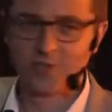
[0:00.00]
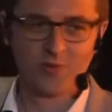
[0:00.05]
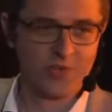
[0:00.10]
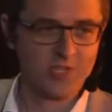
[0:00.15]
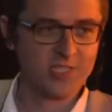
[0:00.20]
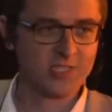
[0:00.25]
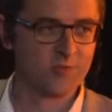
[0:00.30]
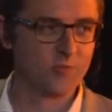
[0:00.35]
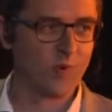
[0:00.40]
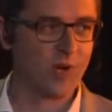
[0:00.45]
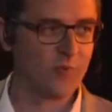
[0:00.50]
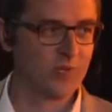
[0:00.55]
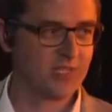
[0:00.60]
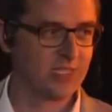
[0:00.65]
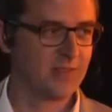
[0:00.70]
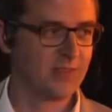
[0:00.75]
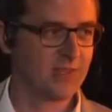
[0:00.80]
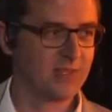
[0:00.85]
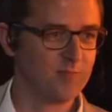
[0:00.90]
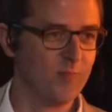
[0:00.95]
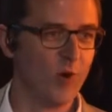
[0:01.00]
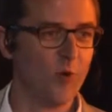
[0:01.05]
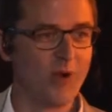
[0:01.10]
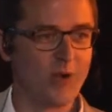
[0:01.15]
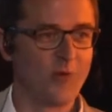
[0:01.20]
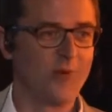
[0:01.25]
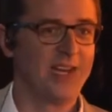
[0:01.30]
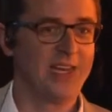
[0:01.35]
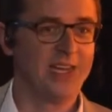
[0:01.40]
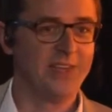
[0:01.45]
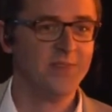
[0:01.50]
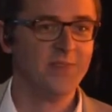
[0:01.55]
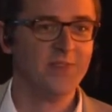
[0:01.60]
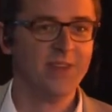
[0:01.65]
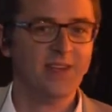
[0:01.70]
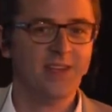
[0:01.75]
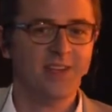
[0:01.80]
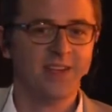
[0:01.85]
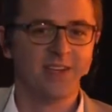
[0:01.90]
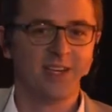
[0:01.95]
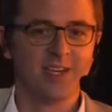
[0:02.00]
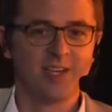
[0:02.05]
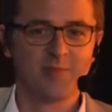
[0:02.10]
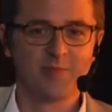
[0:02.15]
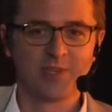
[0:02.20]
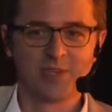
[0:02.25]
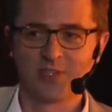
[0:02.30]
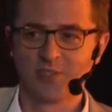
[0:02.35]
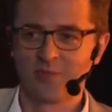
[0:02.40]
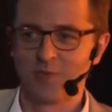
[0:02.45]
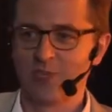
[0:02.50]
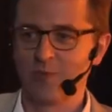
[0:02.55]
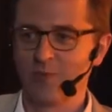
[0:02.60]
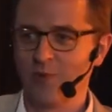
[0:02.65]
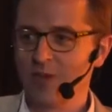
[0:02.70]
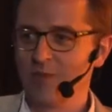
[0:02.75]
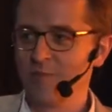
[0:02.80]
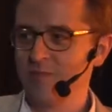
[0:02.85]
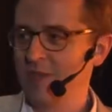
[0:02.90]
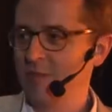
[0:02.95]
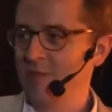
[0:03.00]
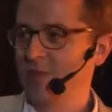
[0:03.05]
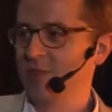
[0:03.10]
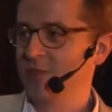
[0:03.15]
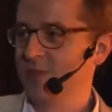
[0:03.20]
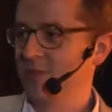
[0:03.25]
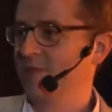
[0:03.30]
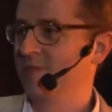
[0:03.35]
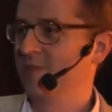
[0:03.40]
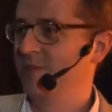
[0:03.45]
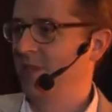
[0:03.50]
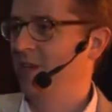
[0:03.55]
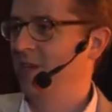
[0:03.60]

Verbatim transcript: a reason why we did this mobile ready, uh, because we wanted people to, you